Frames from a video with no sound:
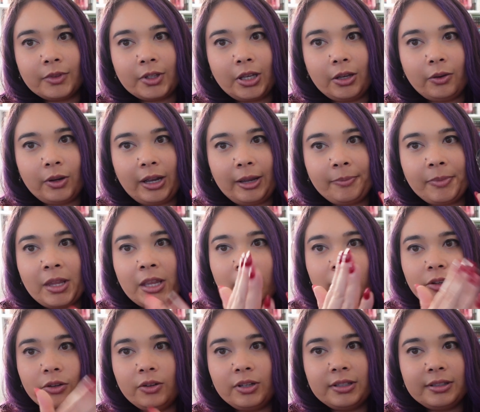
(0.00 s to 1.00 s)
Okay,
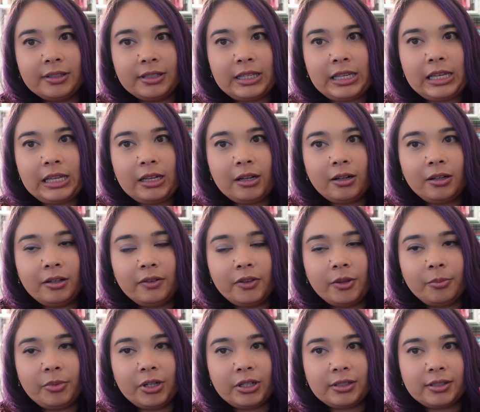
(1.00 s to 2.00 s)
you can see all of
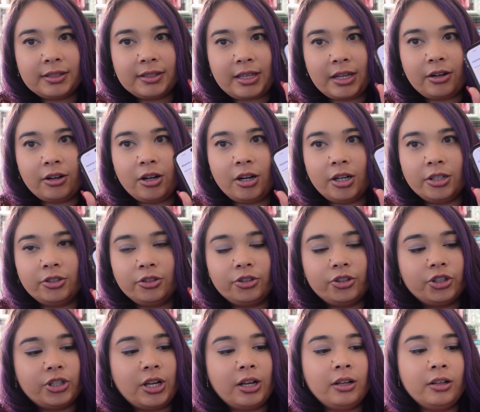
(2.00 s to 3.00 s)
the books that are on your
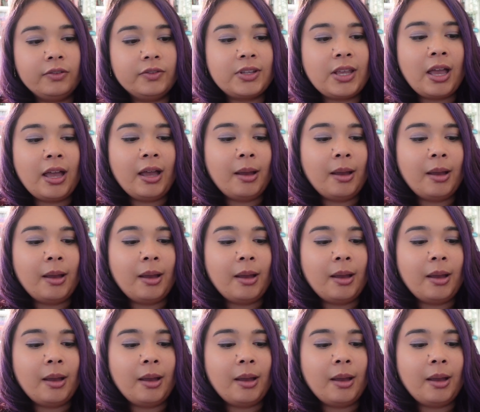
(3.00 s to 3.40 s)
shelves,